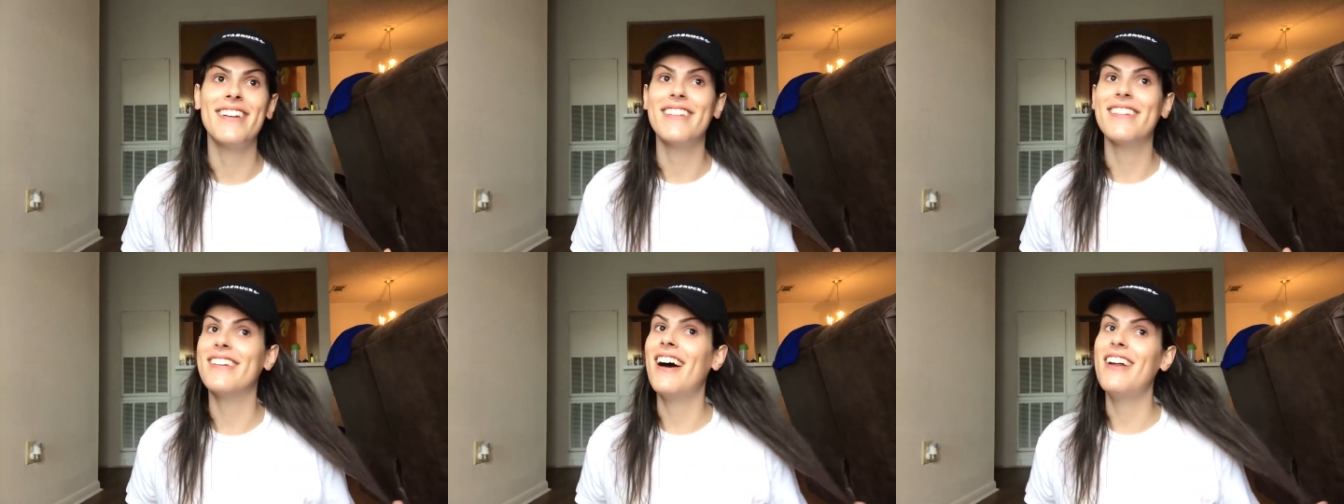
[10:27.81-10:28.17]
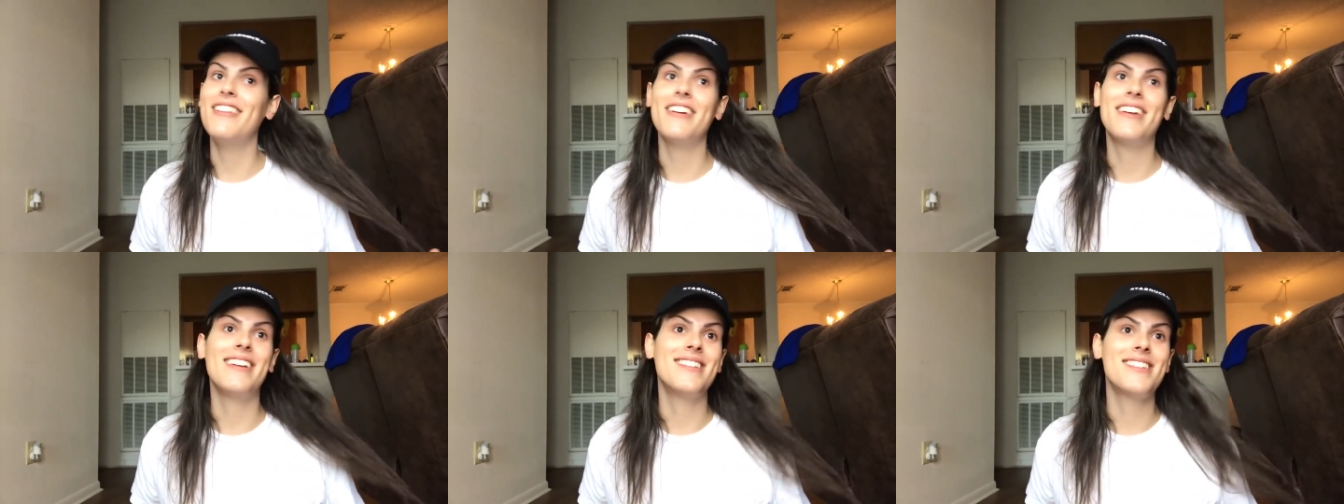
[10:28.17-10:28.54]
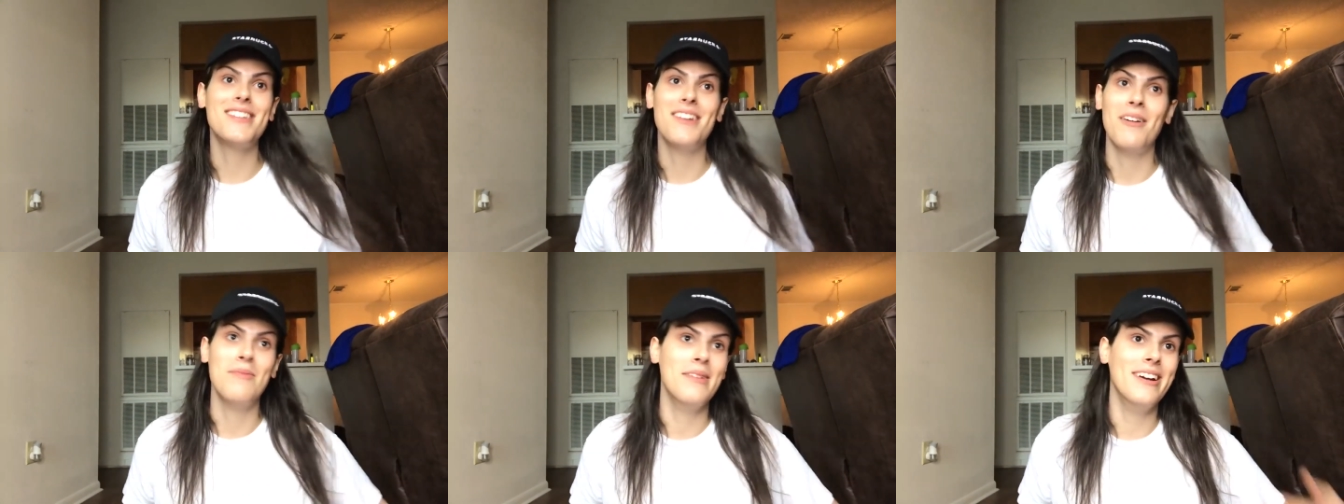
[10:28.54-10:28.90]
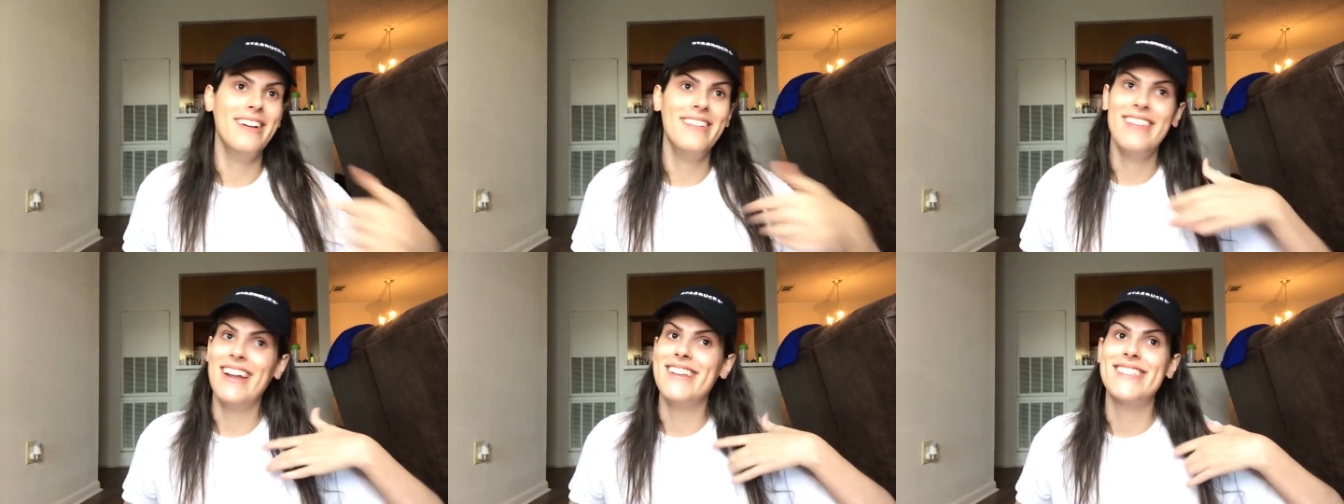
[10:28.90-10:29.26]
not looking
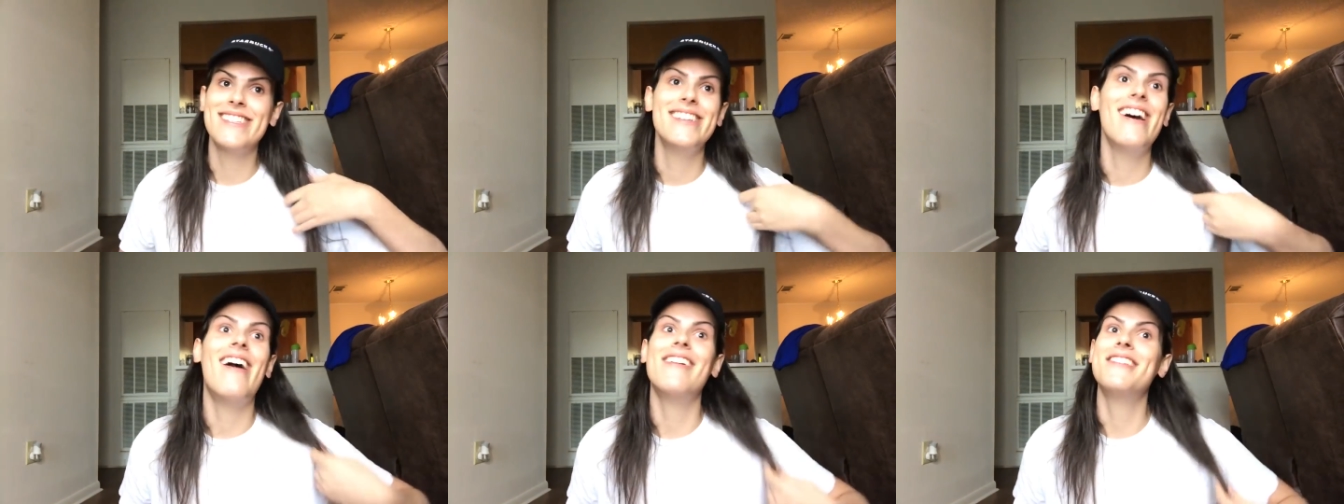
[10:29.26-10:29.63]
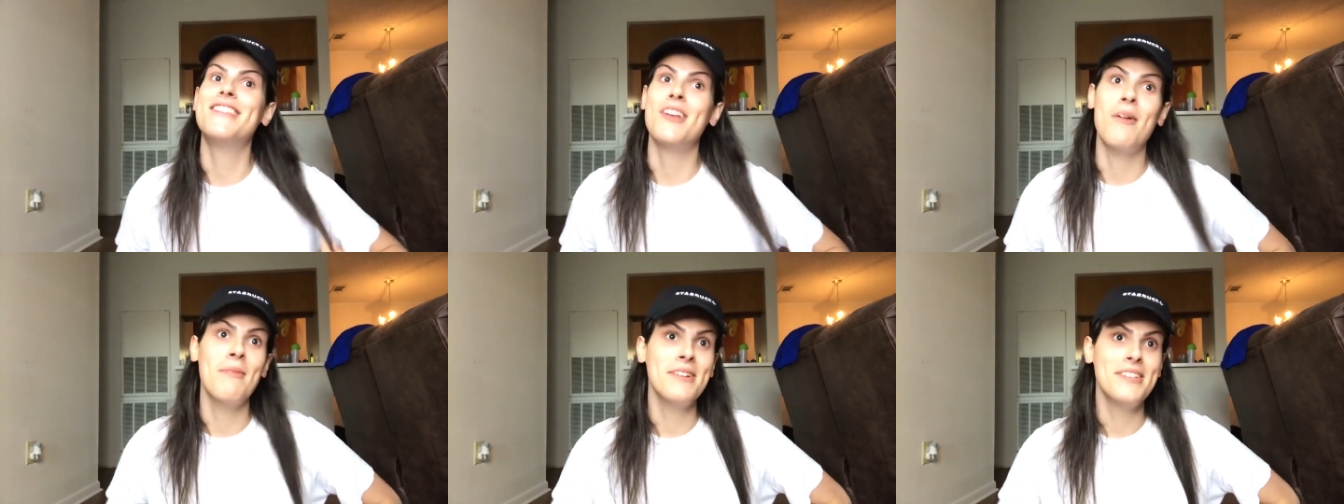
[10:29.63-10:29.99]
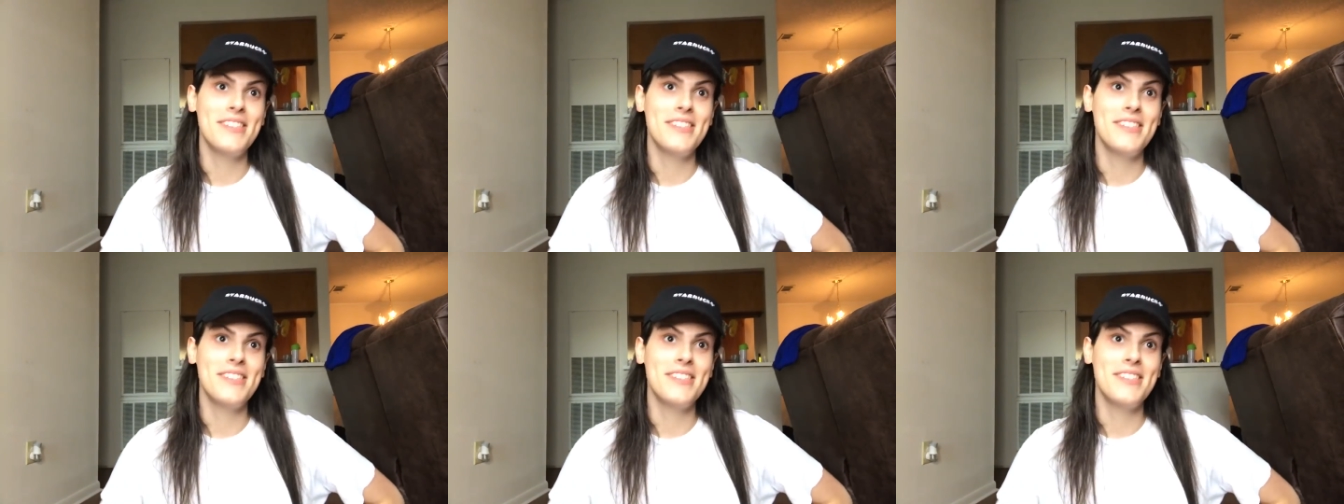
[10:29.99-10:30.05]
sober. That is not a sober